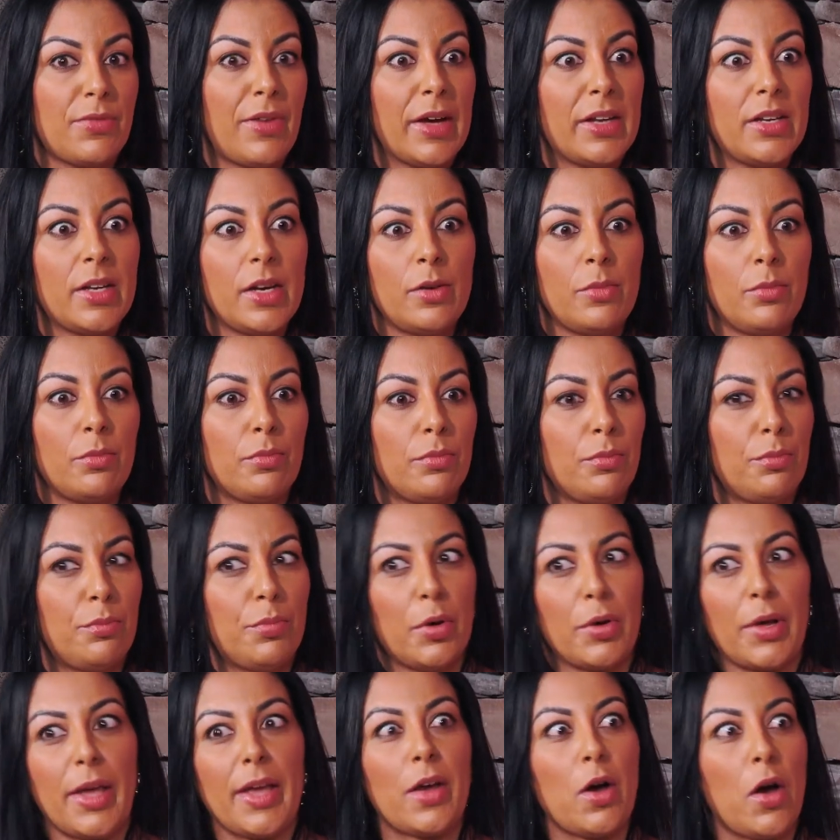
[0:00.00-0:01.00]
didn't
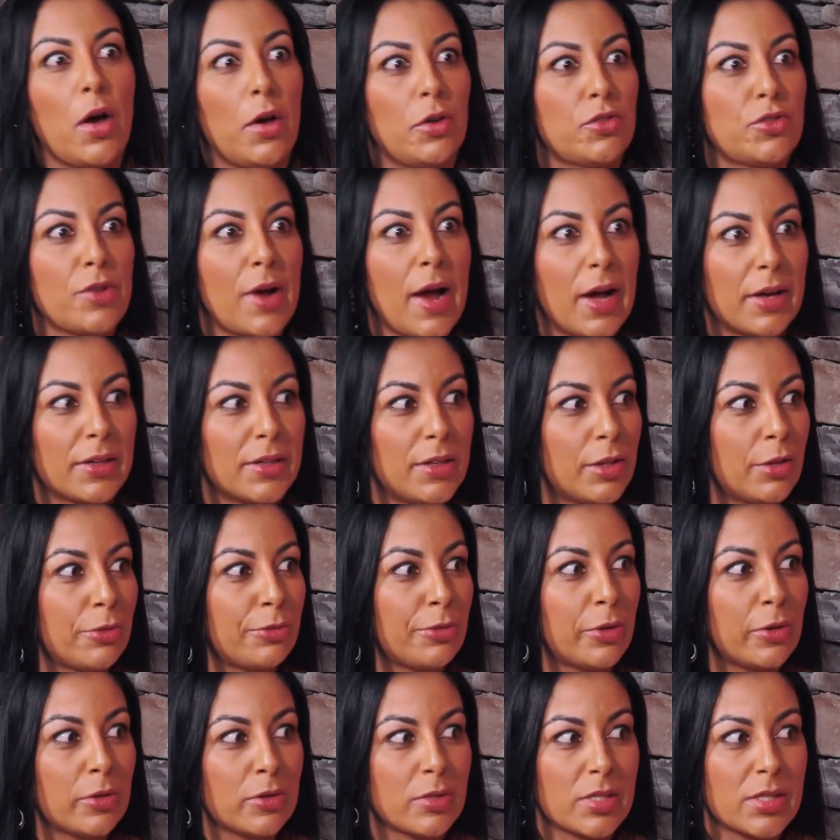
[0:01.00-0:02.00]
book a contract in the
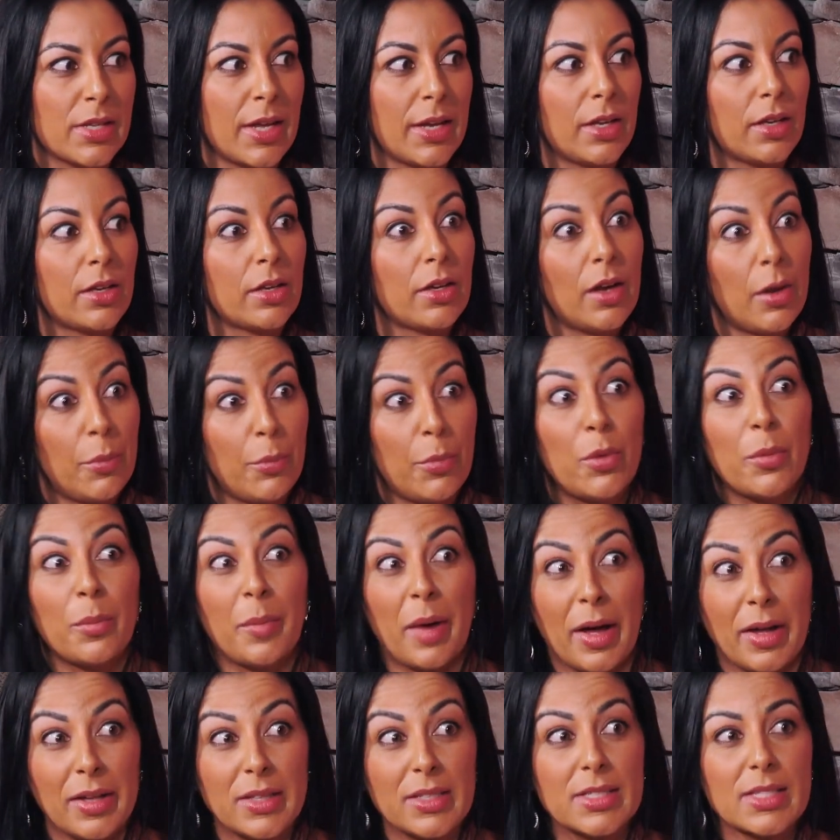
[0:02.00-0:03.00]
first like couple
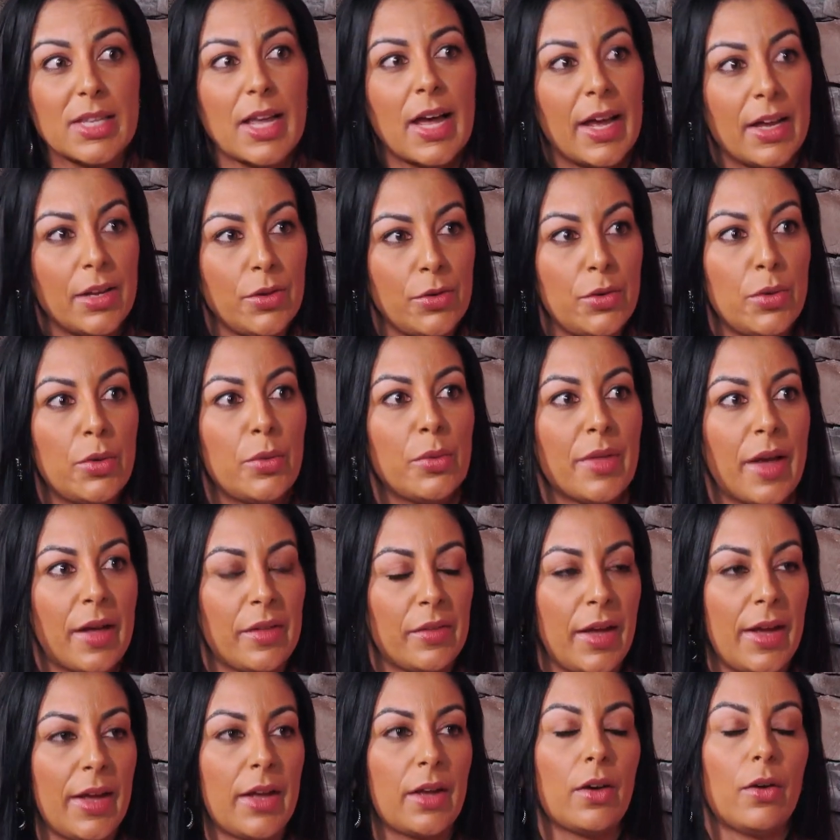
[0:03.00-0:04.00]
months, I knew that,
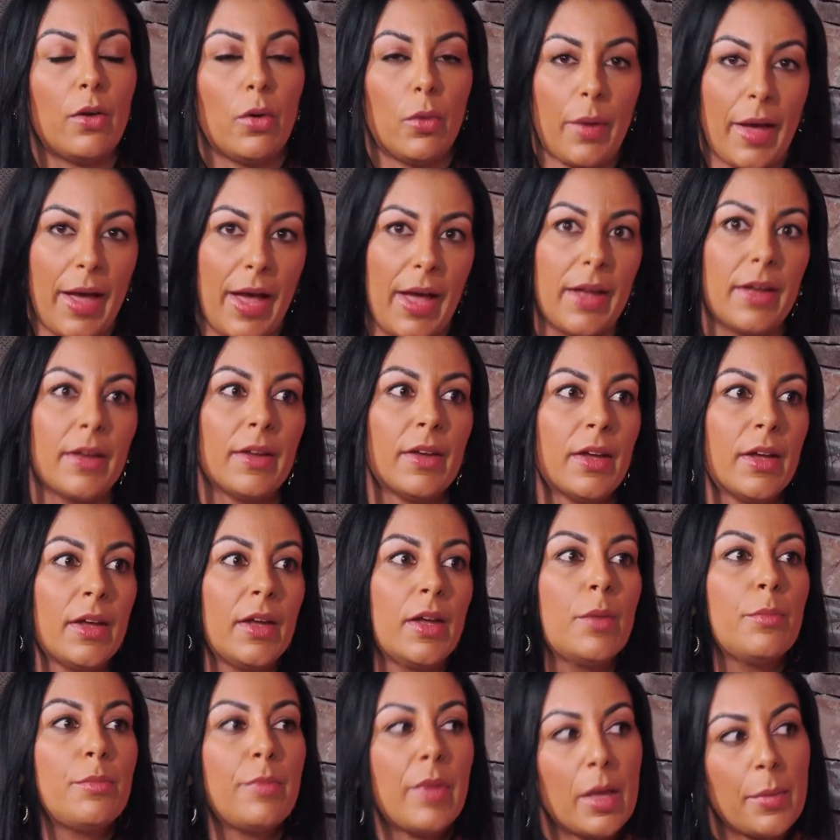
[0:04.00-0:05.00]
like, okay,
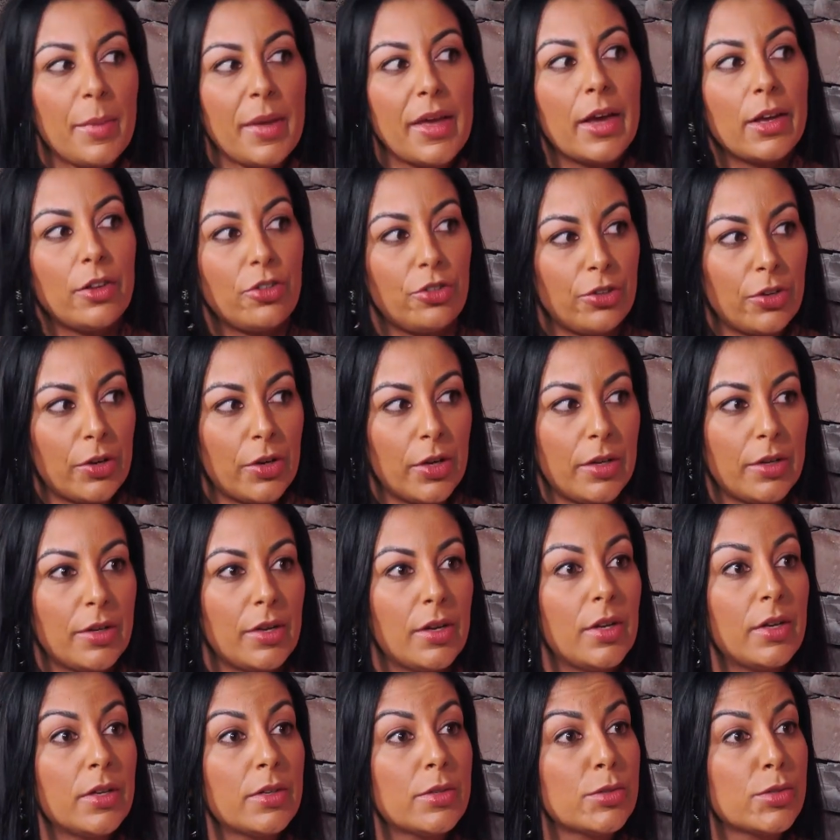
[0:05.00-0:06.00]
maybe I should
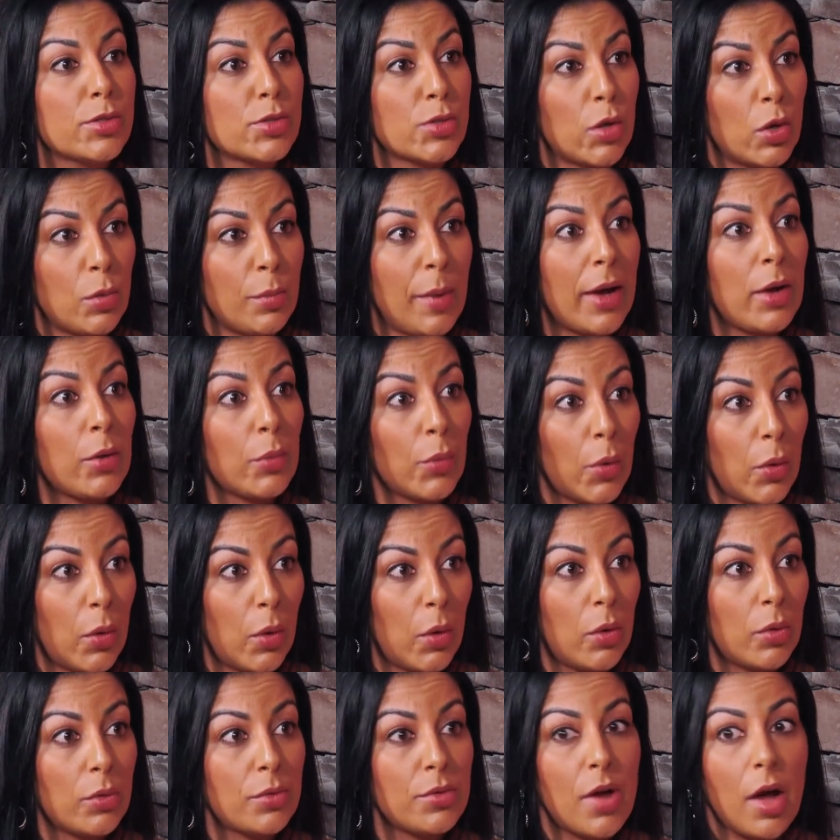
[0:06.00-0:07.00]
slow my
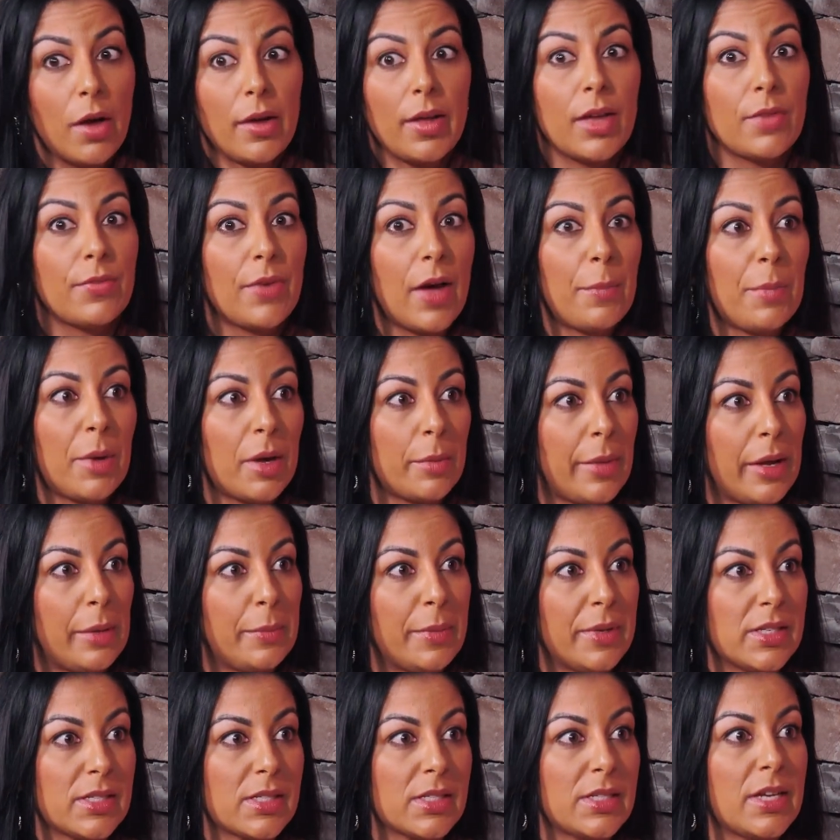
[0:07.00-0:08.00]
roll, not give up on my
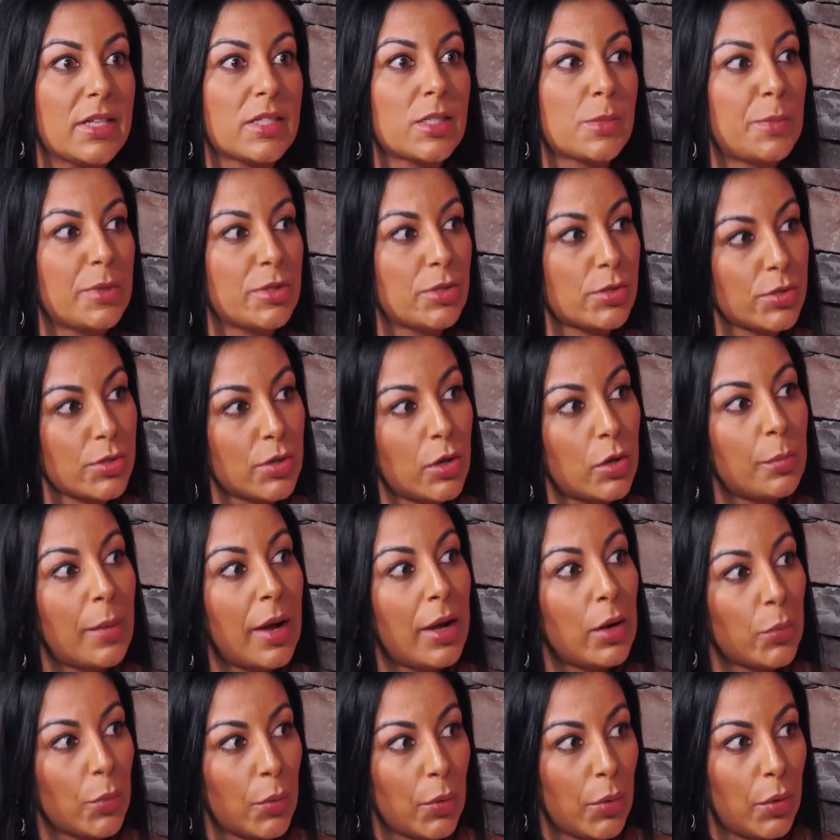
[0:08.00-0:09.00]
business, but slow
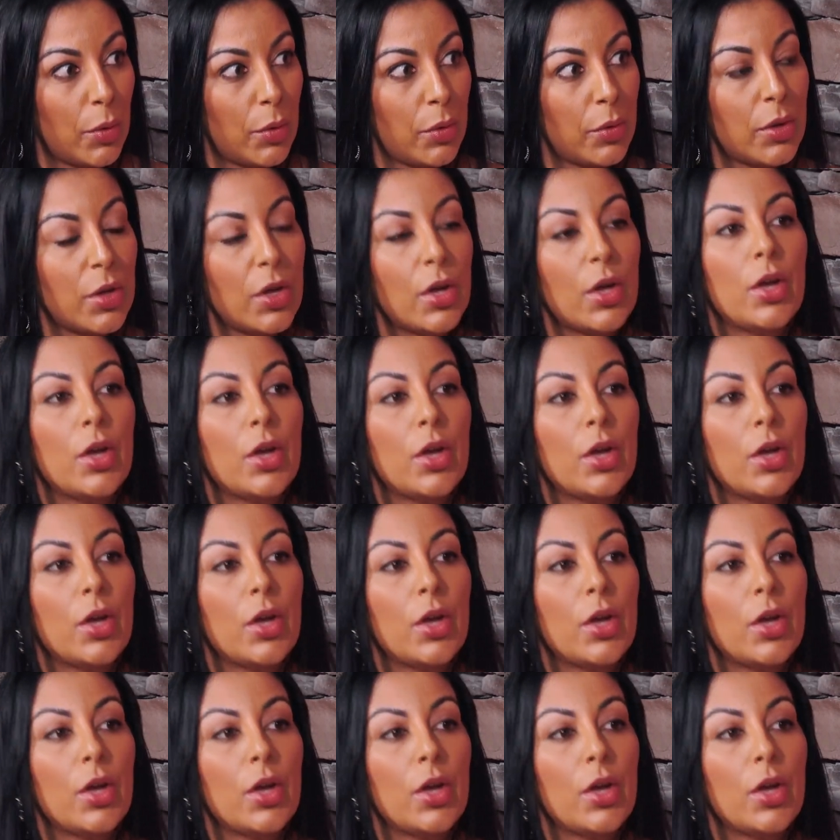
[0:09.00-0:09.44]
my roll,